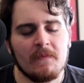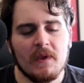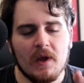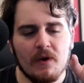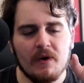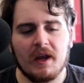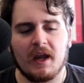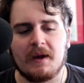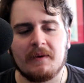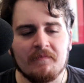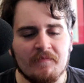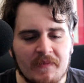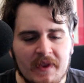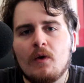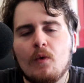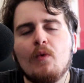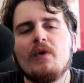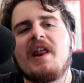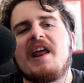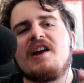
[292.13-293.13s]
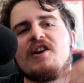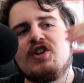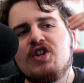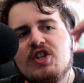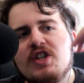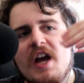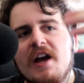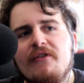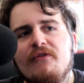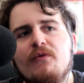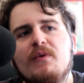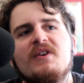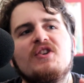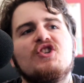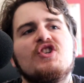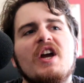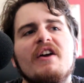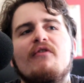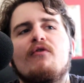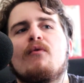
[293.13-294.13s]
okay. Would
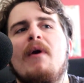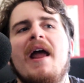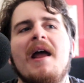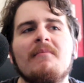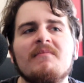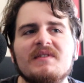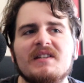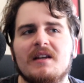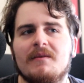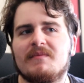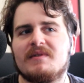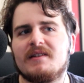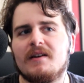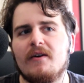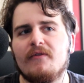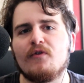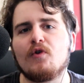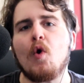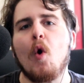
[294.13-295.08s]
Chef Ramsay himself,